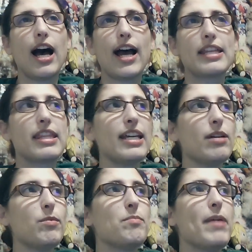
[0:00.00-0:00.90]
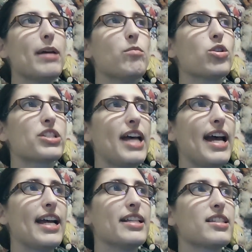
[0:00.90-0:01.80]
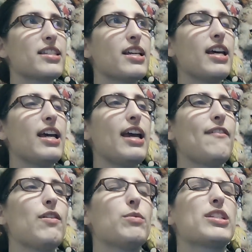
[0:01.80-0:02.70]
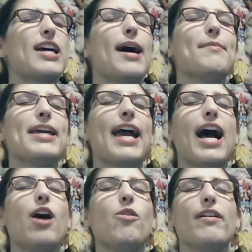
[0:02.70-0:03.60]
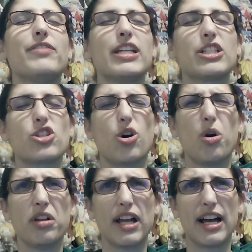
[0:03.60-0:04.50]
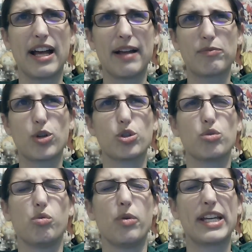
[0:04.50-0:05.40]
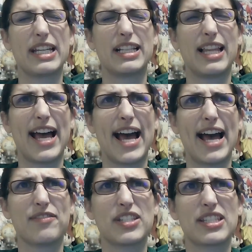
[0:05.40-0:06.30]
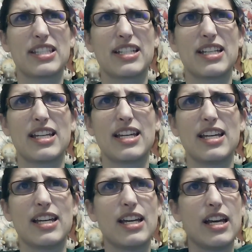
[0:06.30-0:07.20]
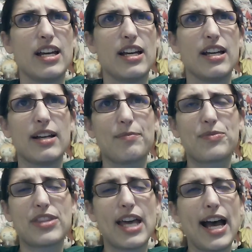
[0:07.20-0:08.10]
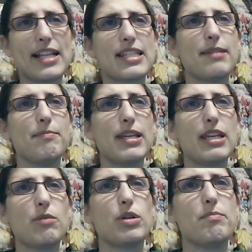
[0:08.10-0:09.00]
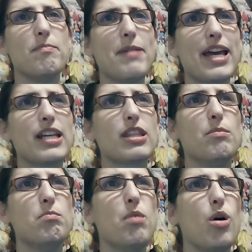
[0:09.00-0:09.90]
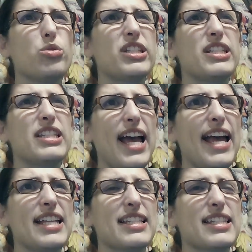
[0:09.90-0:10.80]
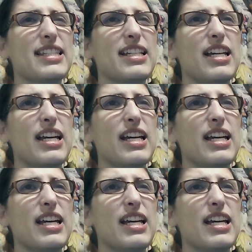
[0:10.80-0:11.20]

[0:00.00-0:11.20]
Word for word: I think it would make more sense if it was coming out of the Adolla, those wicked laughs. That, to me, would make the most sense.